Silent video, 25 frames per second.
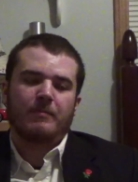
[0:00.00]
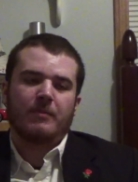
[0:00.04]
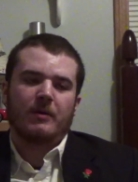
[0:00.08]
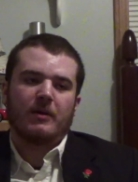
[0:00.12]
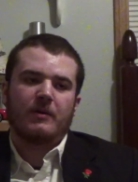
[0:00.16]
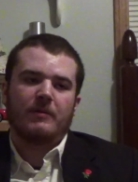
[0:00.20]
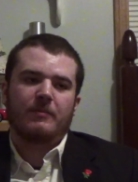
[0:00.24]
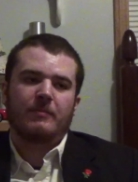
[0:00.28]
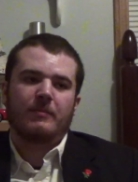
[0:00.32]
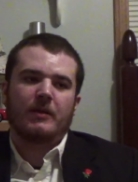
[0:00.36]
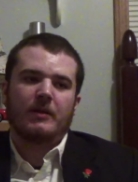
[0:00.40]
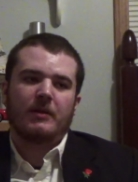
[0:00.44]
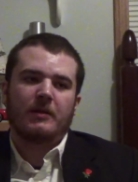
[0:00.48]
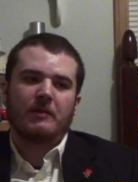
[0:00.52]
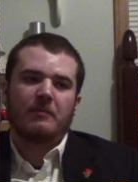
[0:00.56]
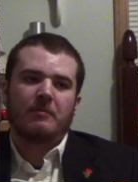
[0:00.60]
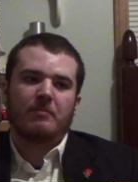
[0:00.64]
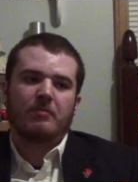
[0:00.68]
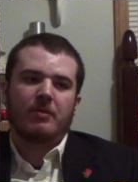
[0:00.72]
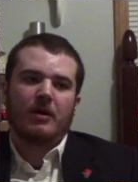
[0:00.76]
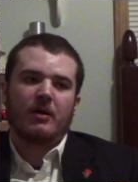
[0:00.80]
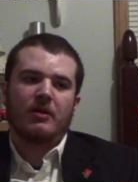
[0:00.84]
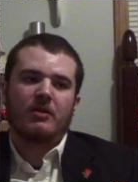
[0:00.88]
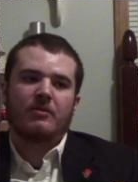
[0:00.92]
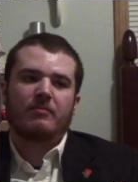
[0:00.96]
it, it, it
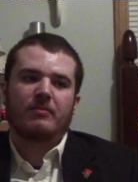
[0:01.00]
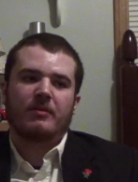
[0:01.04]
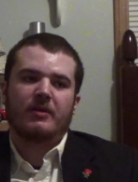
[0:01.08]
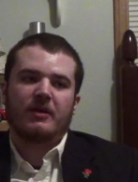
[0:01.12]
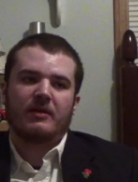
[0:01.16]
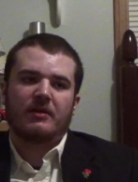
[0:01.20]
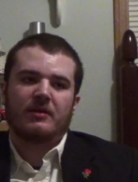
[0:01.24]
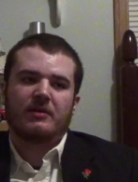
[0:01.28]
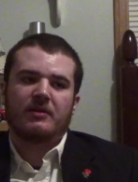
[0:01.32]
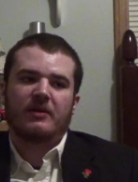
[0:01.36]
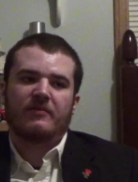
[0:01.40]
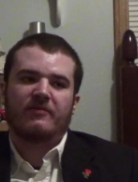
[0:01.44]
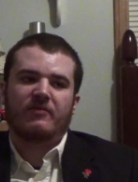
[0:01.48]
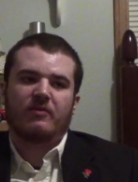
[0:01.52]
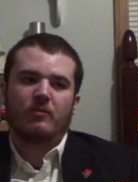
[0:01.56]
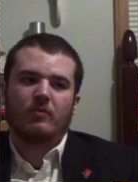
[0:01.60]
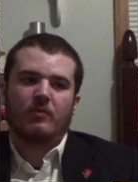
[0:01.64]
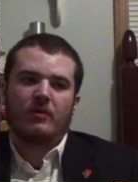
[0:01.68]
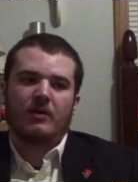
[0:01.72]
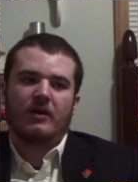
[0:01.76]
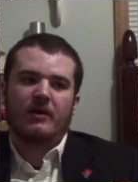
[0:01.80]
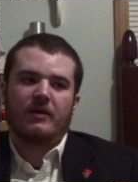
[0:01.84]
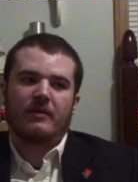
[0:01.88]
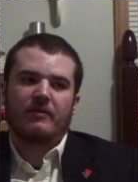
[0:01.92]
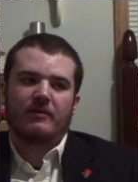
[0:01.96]
bothered me in a different
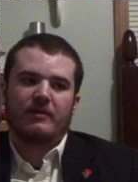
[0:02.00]
way